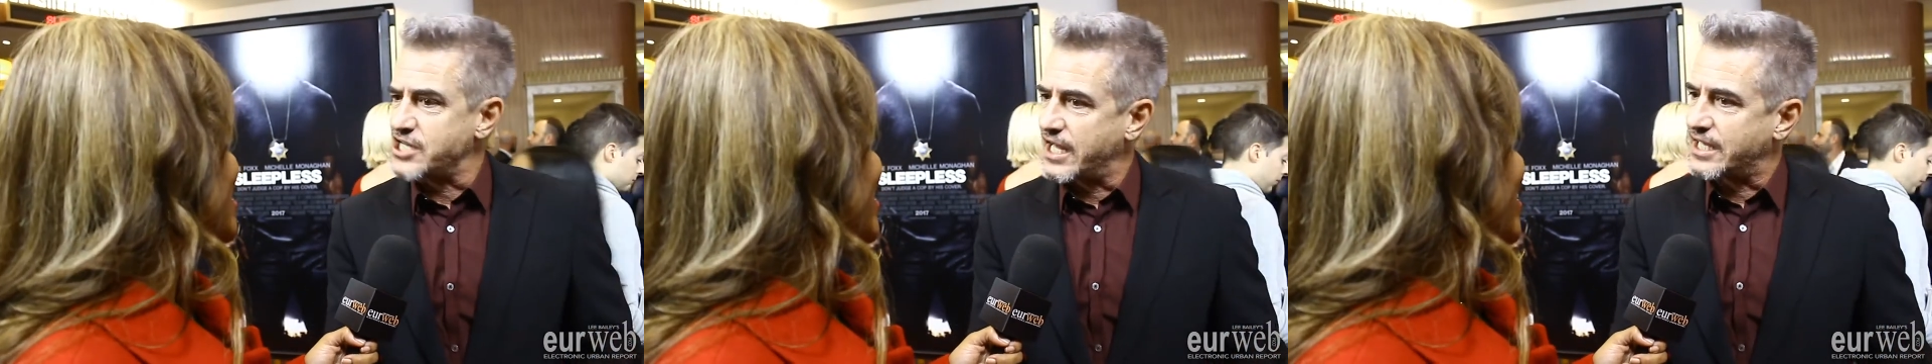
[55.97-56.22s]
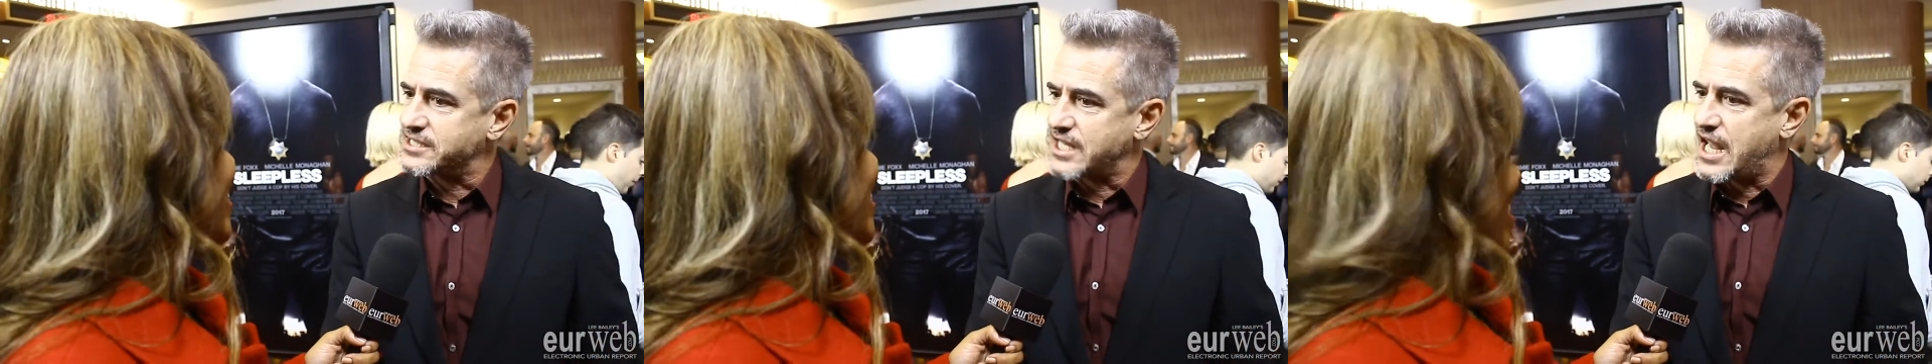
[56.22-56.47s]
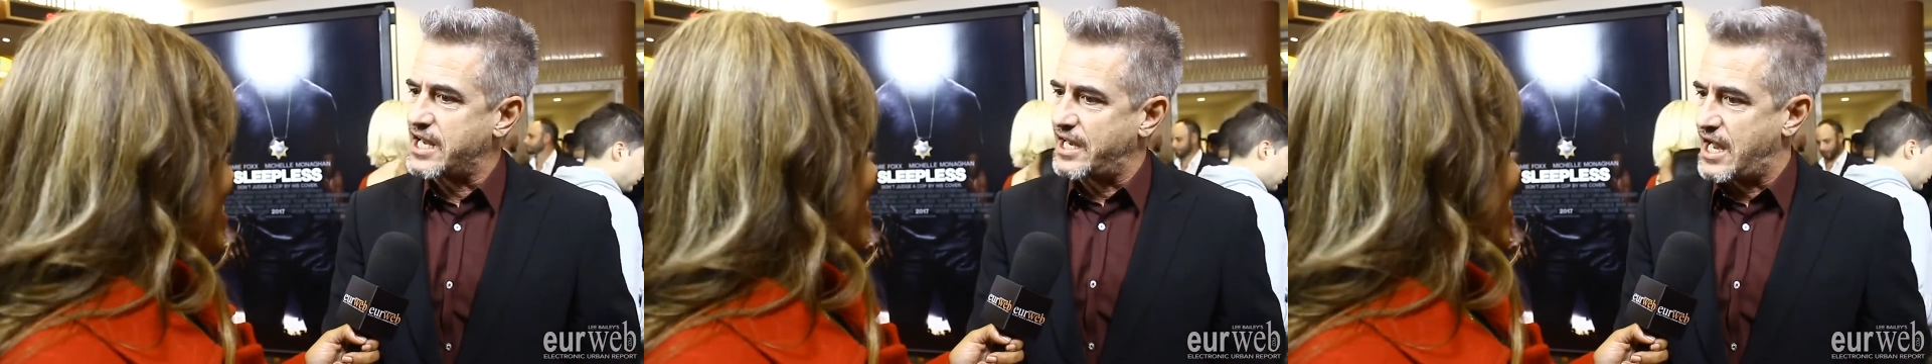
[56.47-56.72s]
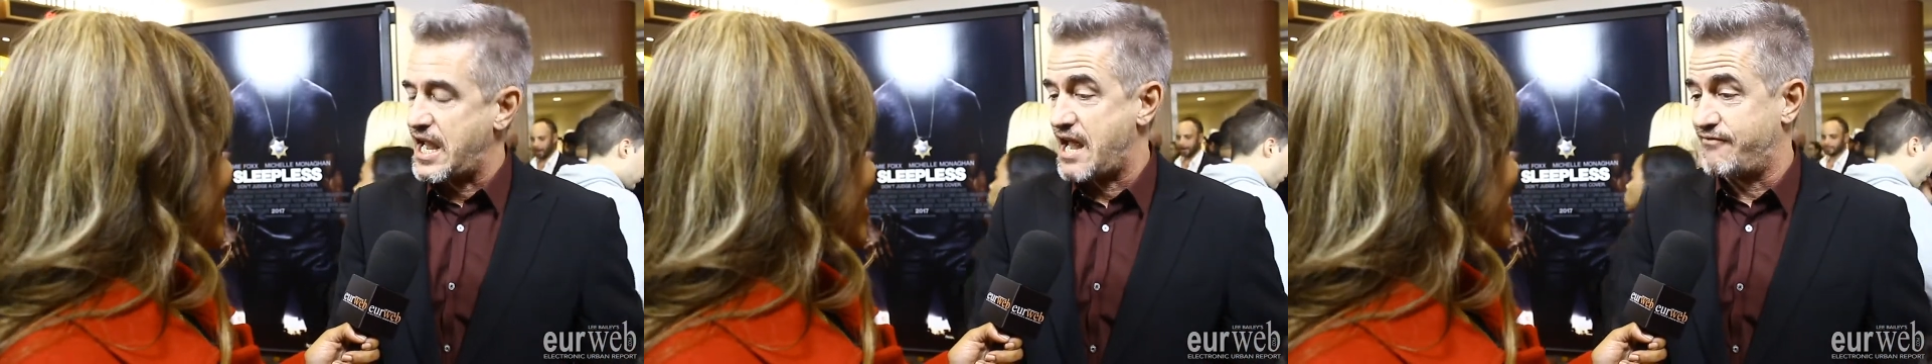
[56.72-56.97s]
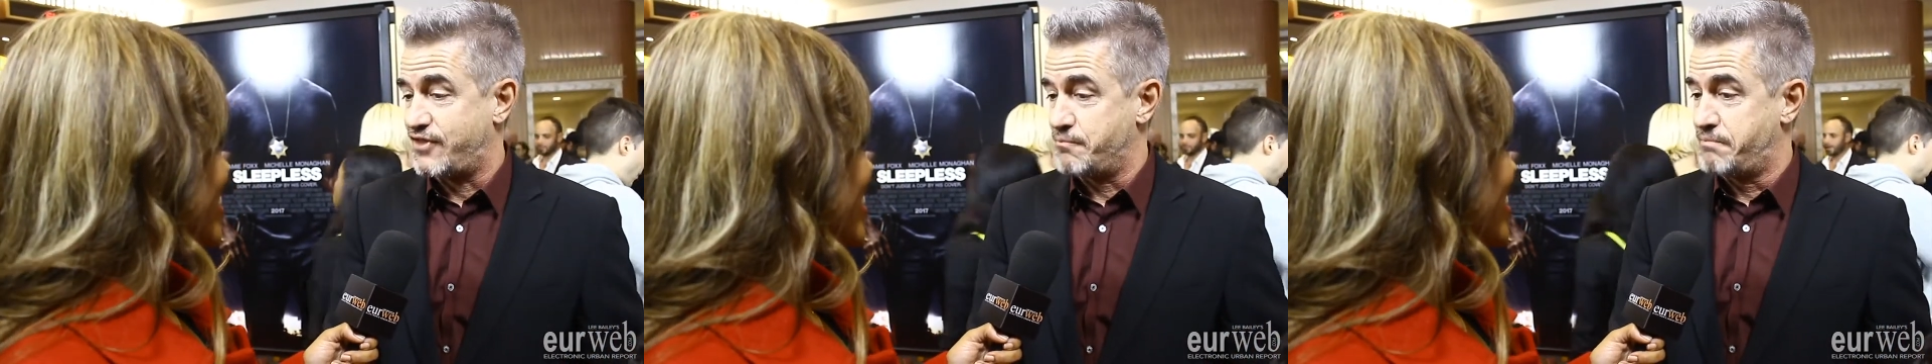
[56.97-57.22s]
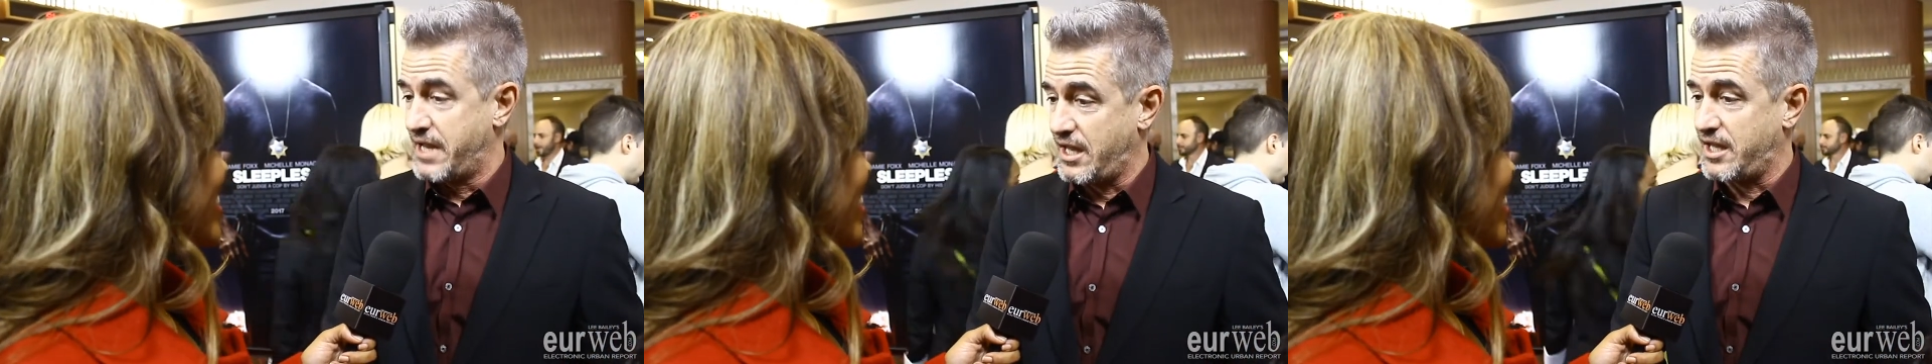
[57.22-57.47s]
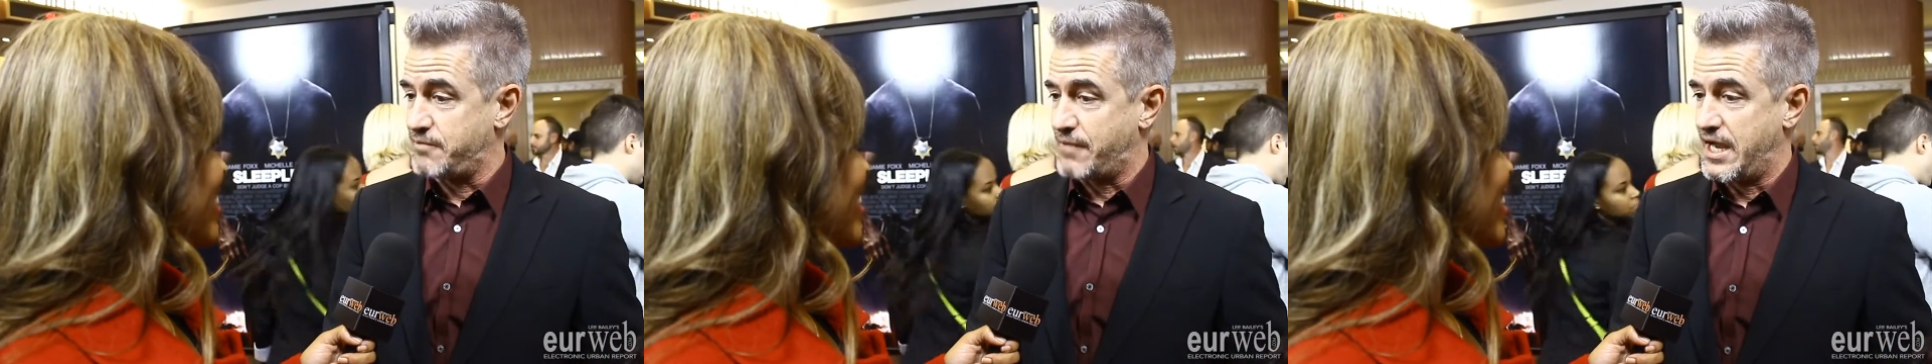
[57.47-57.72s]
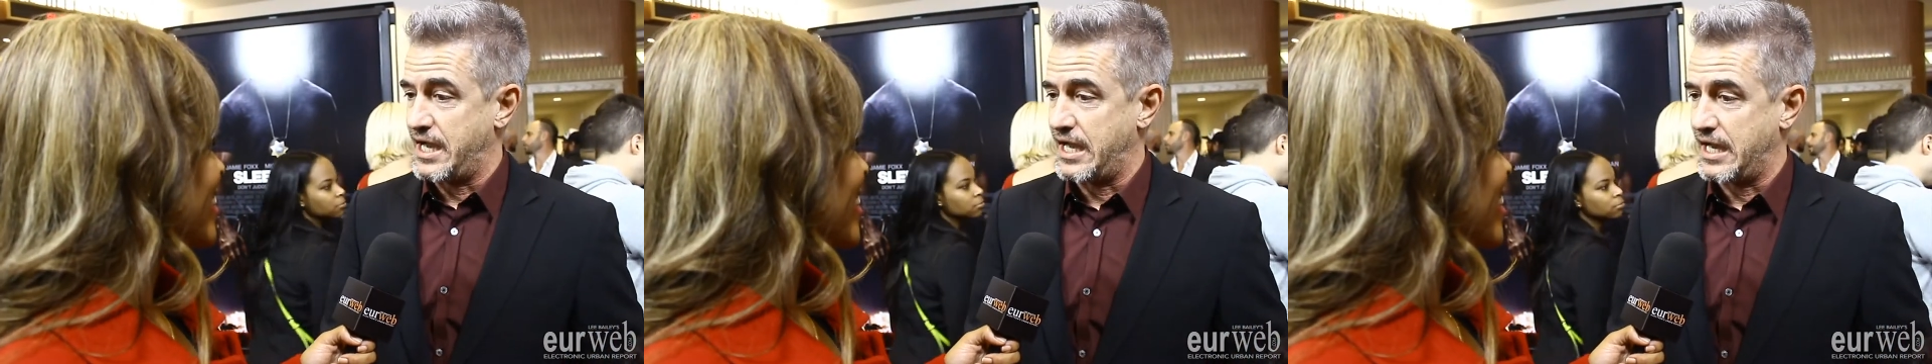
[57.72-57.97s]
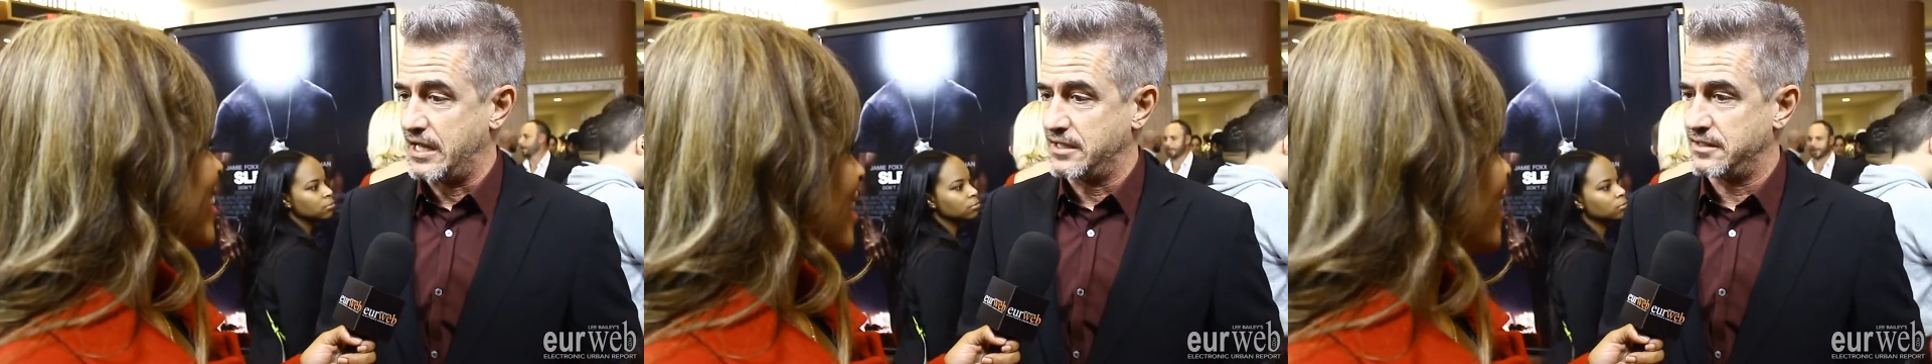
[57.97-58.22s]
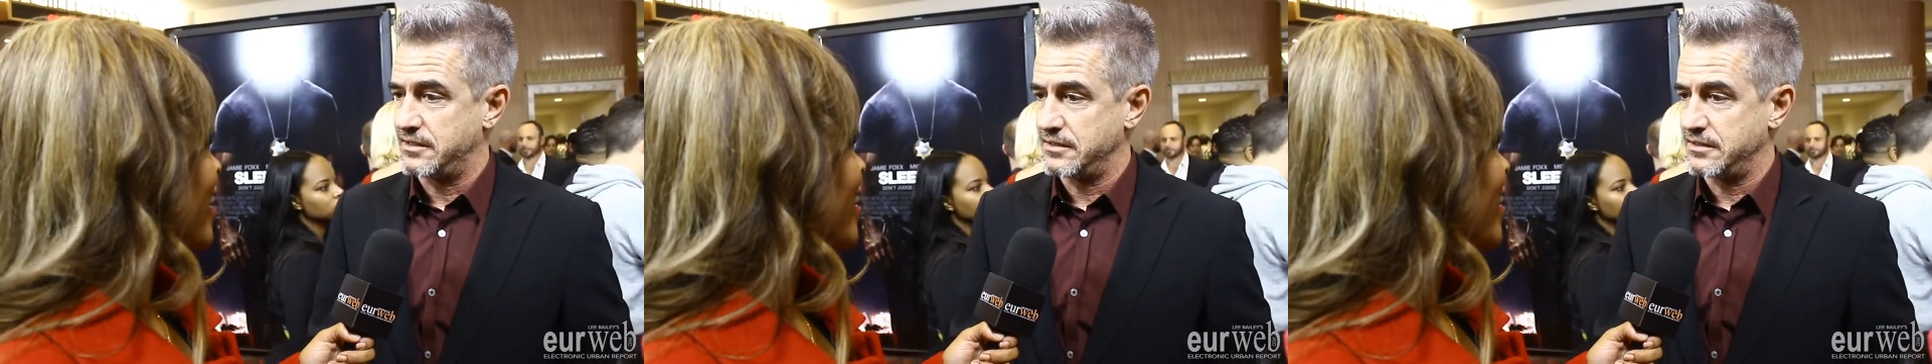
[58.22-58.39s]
I shake his hand, and I have the bill in my hand,